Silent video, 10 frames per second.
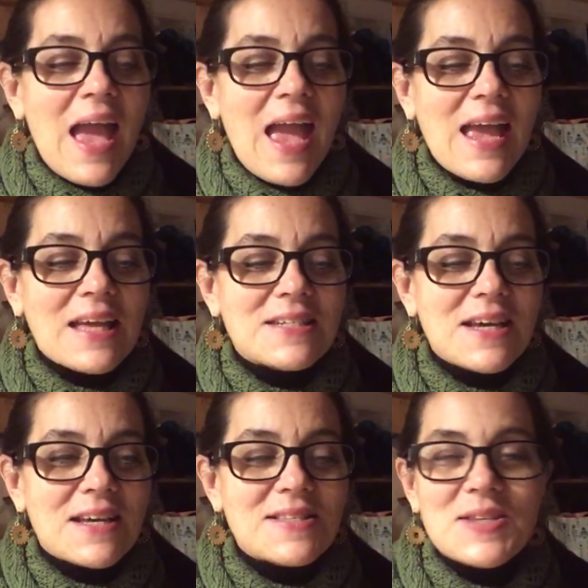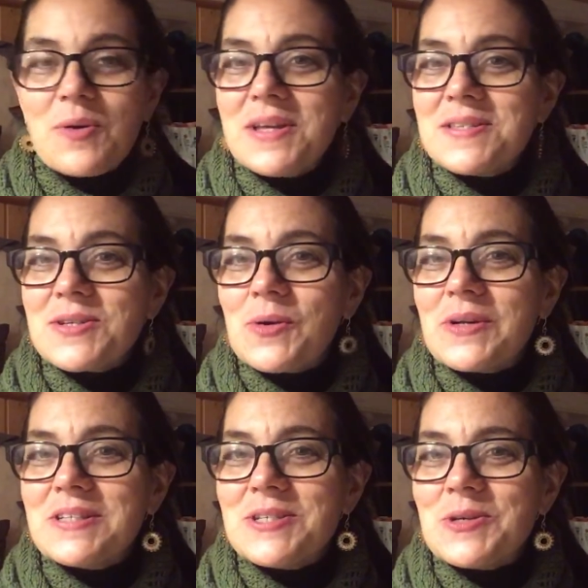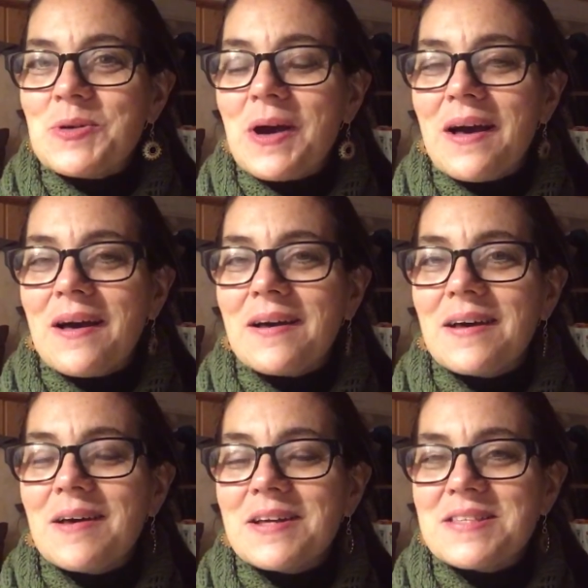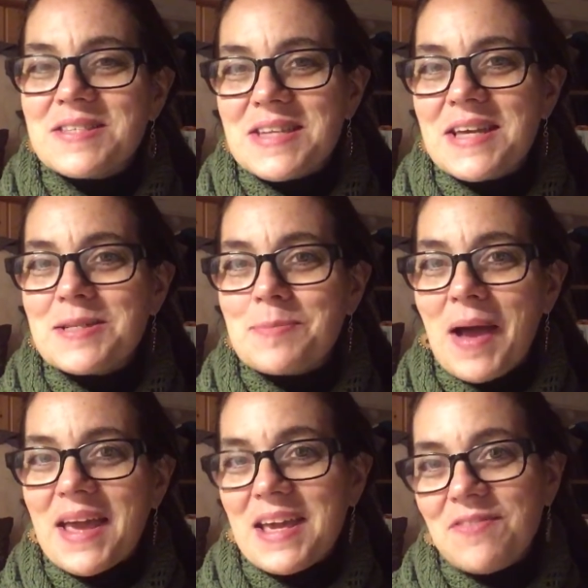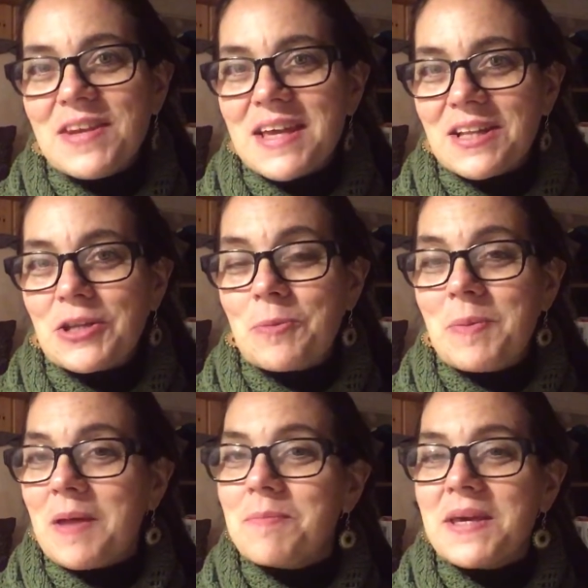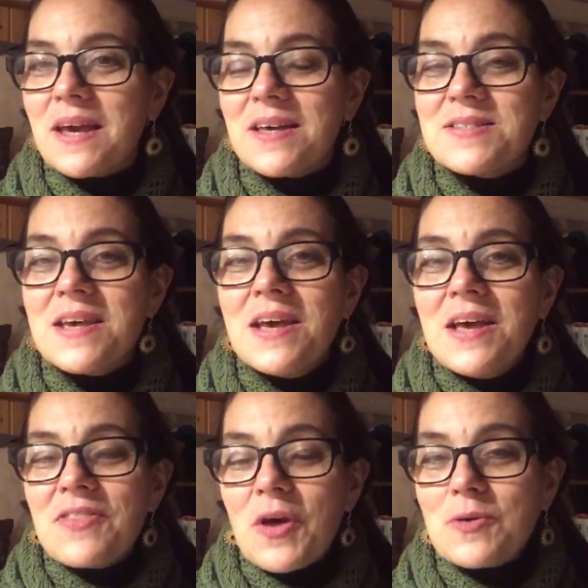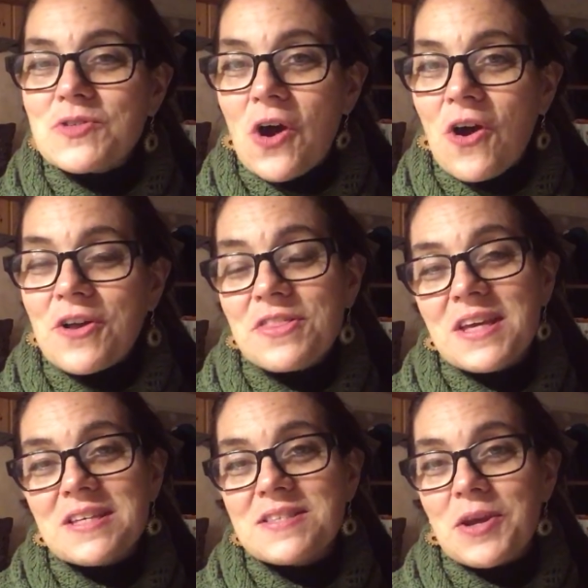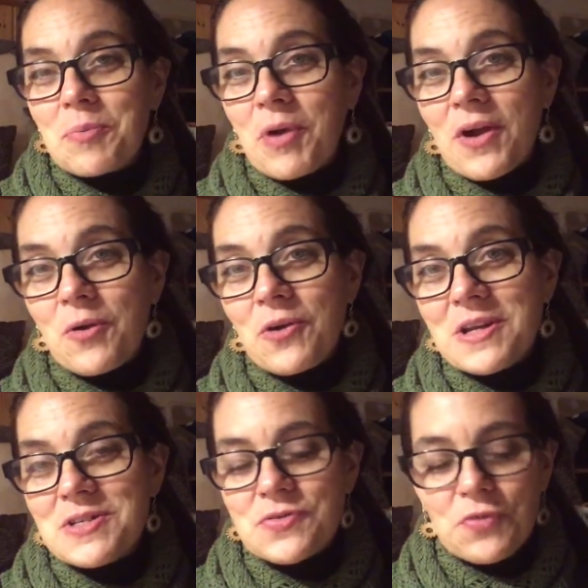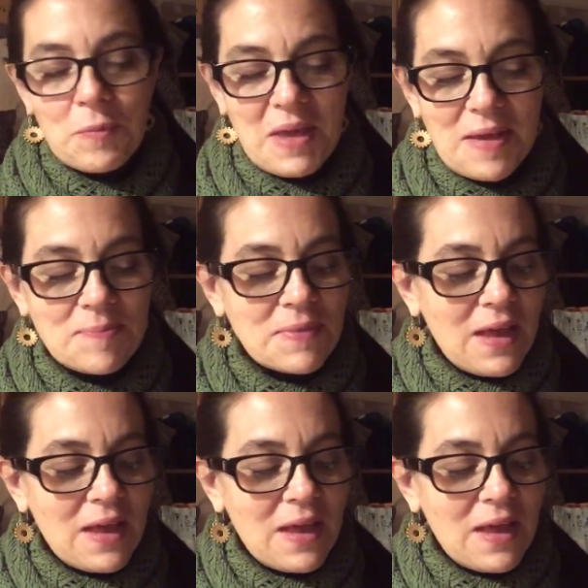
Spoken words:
and so it's going to extend my evening a little bit because those are things that are priorities for me.